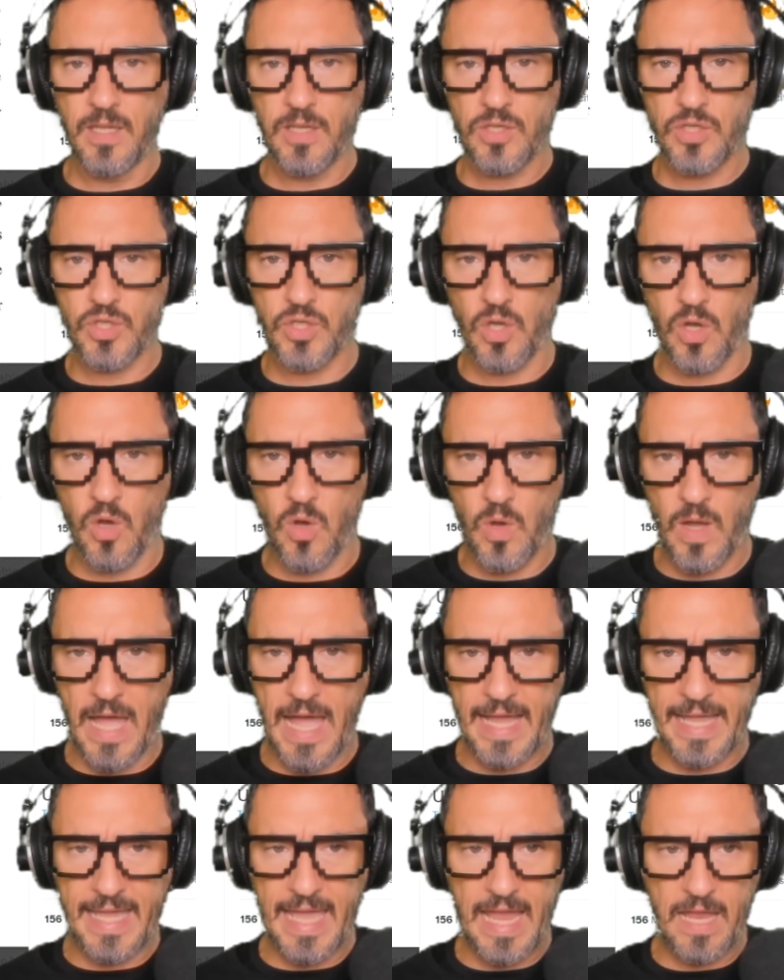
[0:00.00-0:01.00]
So
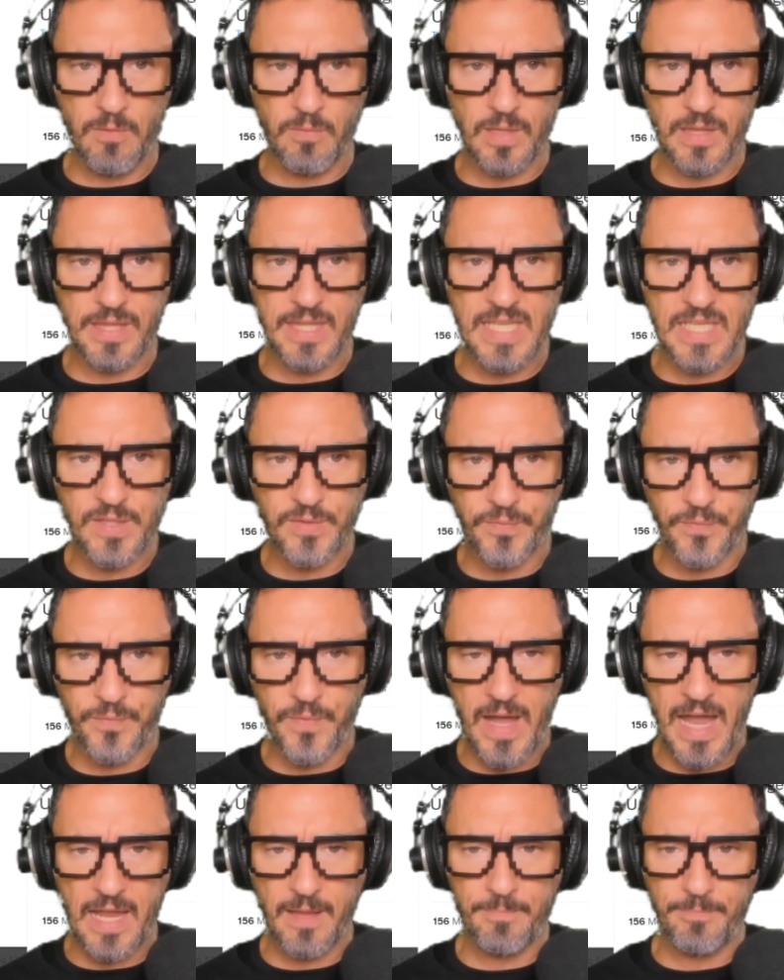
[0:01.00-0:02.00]
again, with this
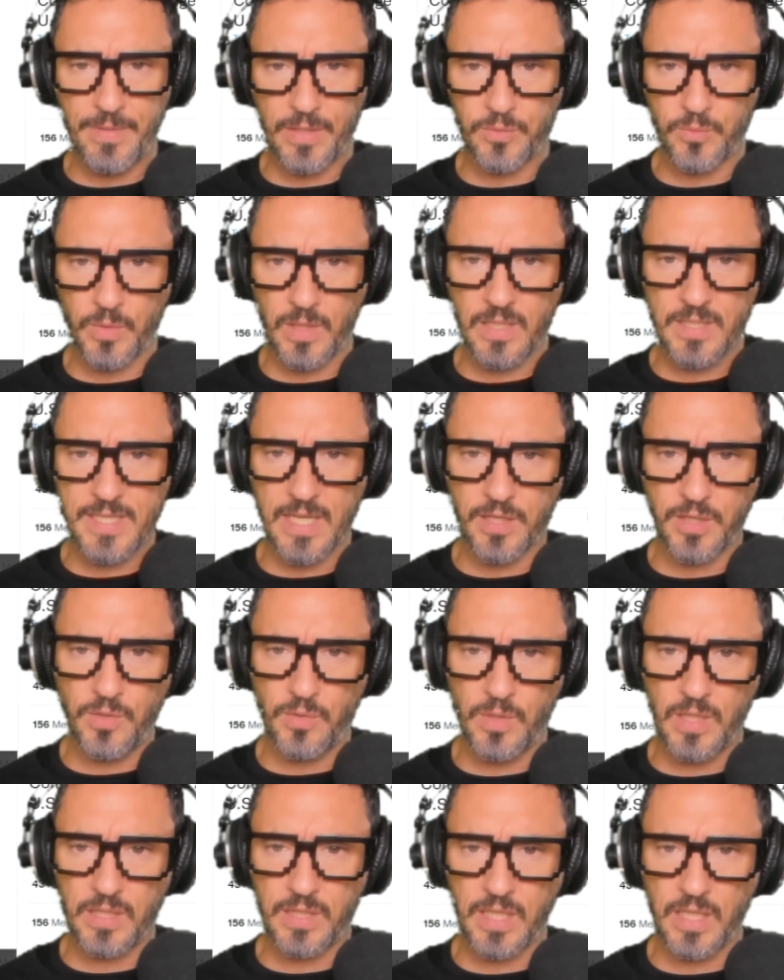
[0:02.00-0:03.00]
fight between
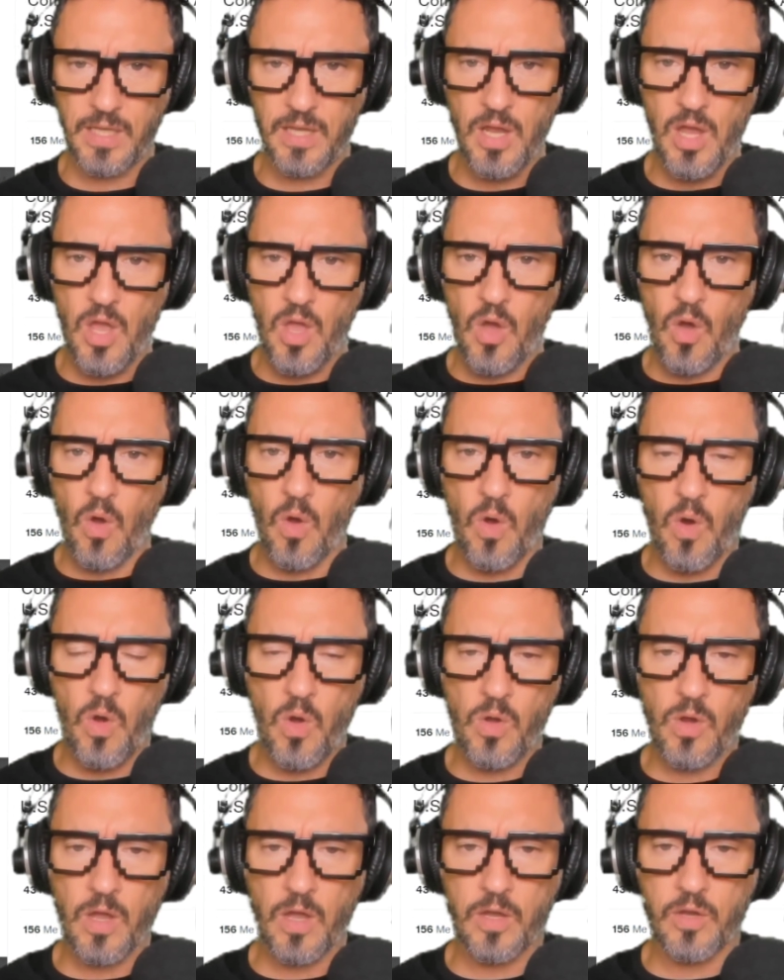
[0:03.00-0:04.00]
security
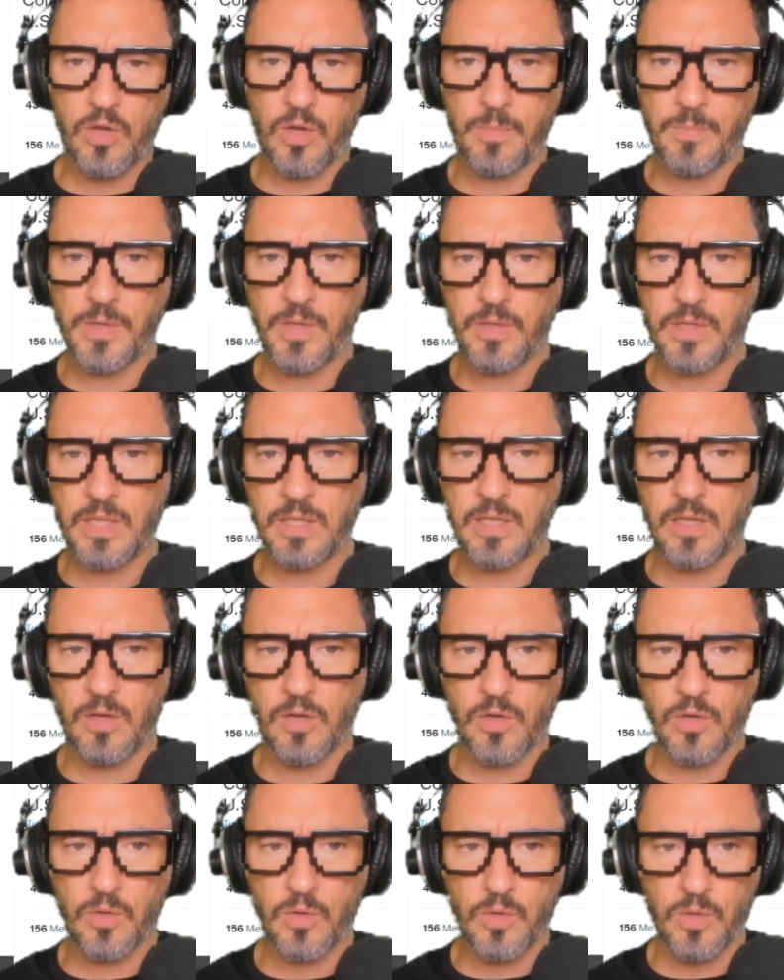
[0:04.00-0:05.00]
or a commodity
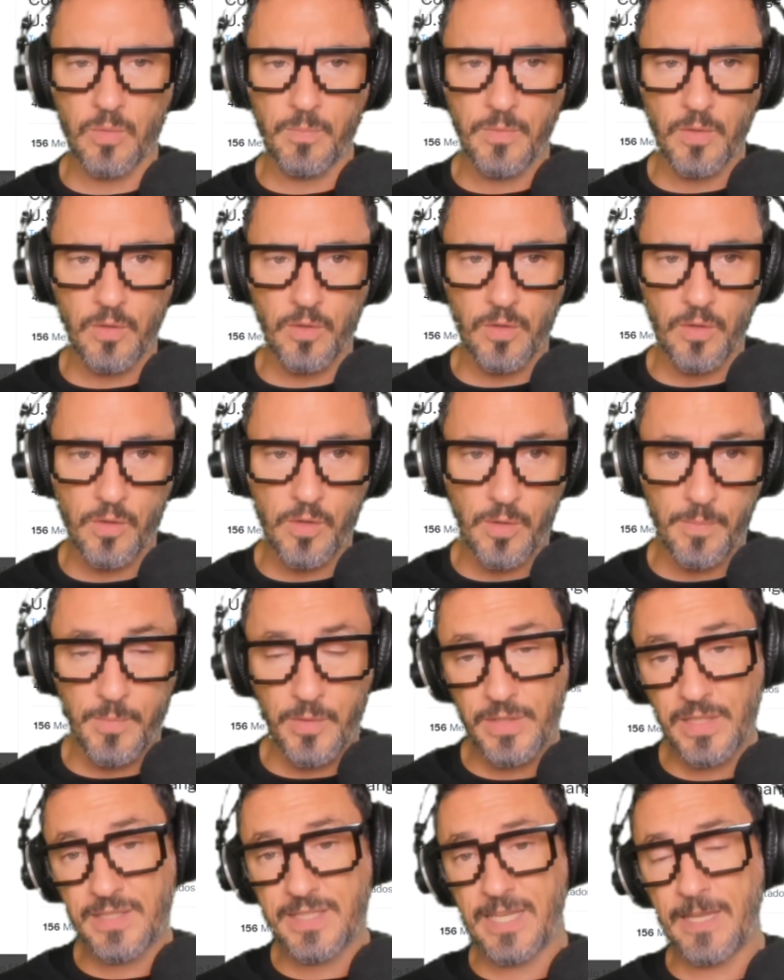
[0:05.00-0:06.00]
or
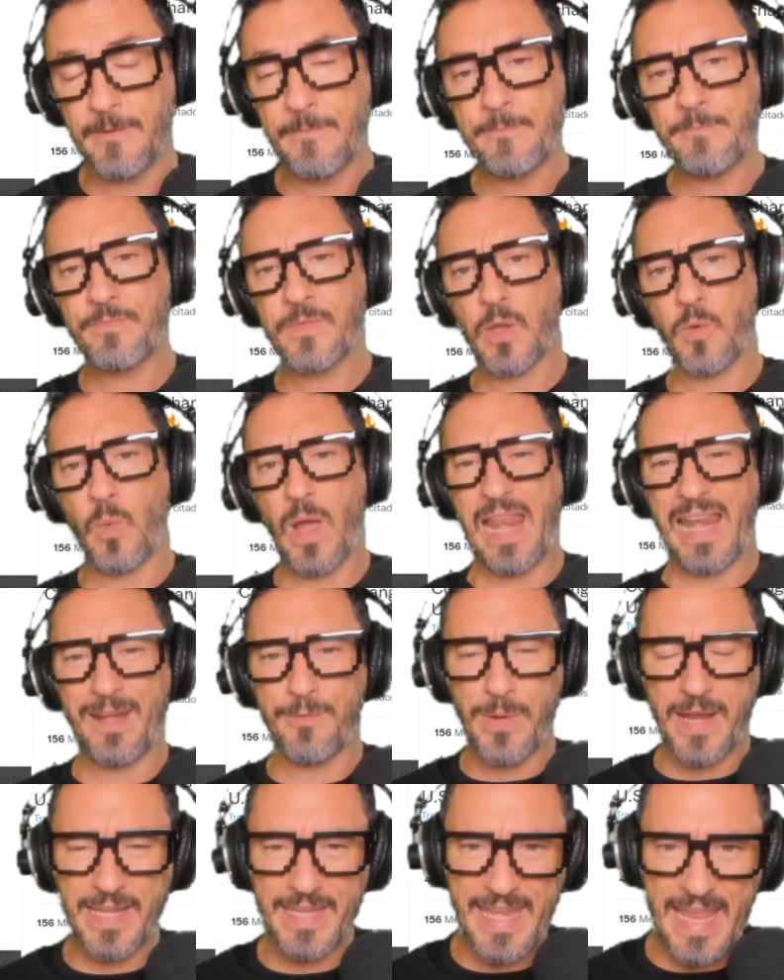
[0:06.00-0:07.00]
commodity, well,
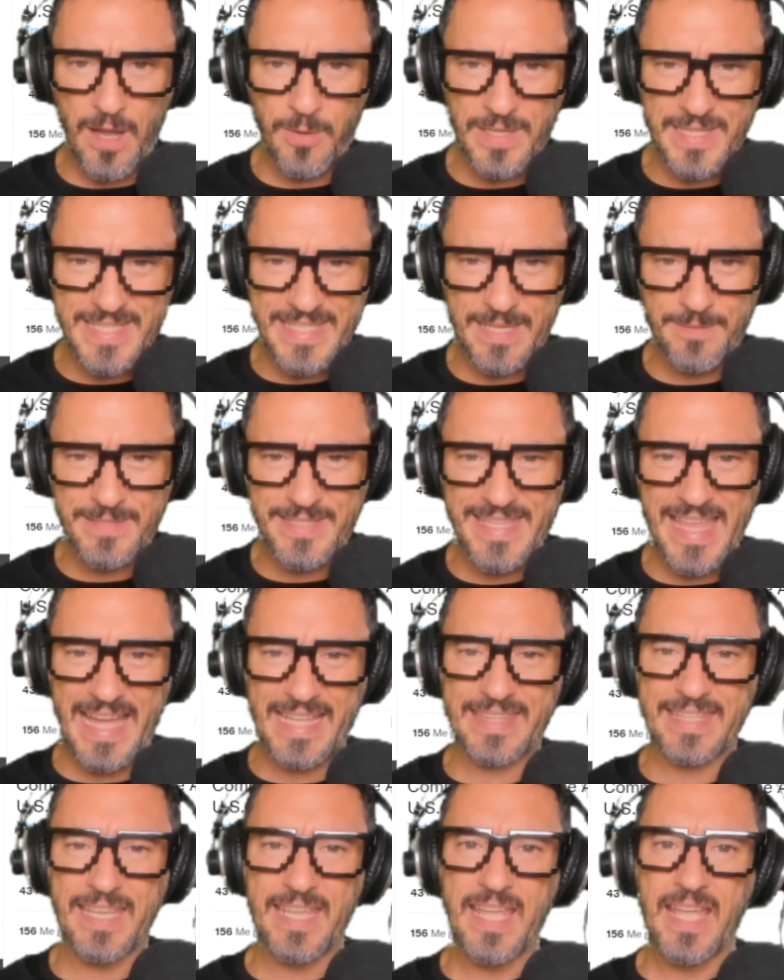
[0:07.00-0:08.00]
right now it seems
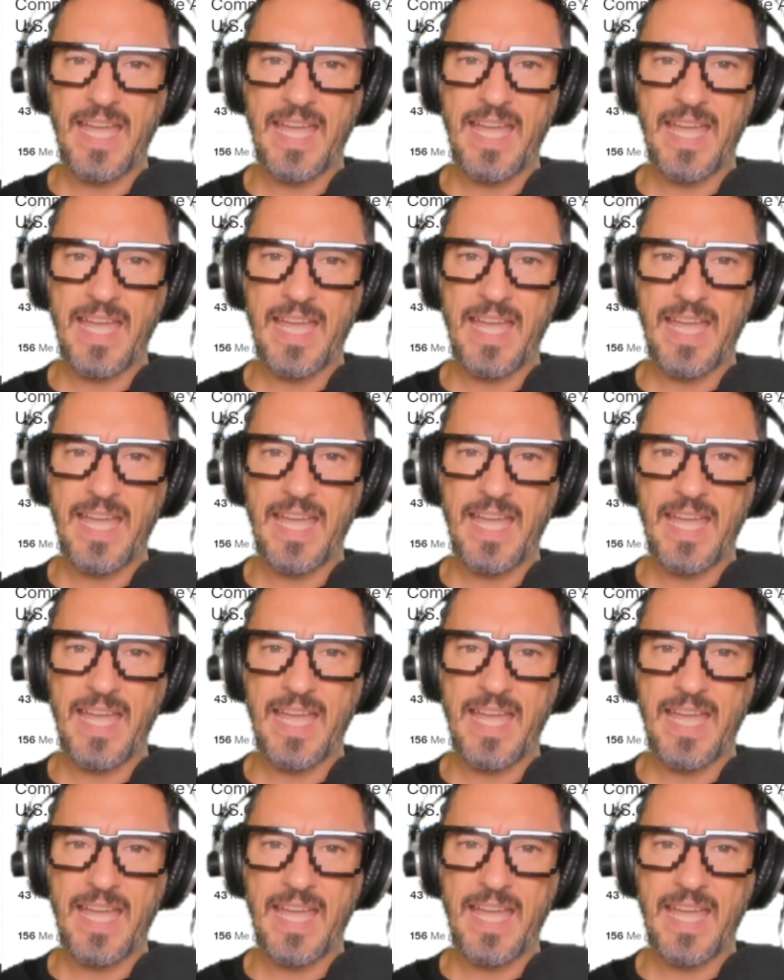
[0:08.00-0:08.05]
that